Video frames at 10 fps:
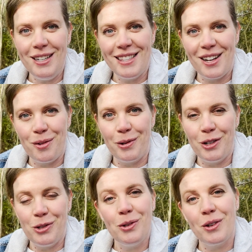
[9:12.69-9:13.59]
They don't want to
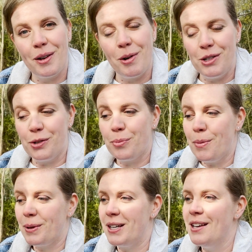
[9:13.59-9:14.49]
do it or they won't do it
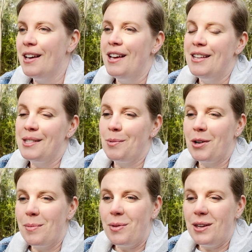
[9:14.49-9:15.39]
properly. So what
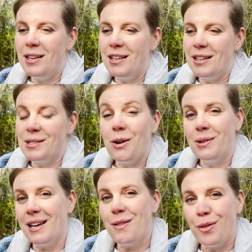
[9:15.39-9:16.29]
I'm thinking is,
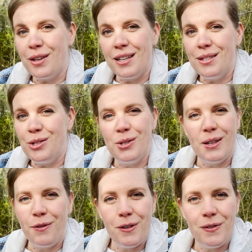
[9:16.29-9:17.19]
and the other thing is
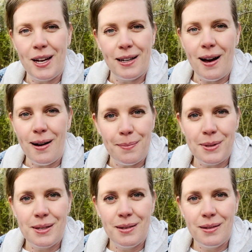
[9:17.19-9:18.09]
using 15
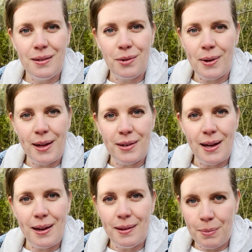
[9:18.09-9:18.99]
cups throughout the
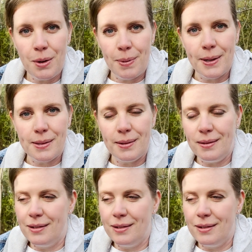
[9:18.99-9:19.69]
day per person.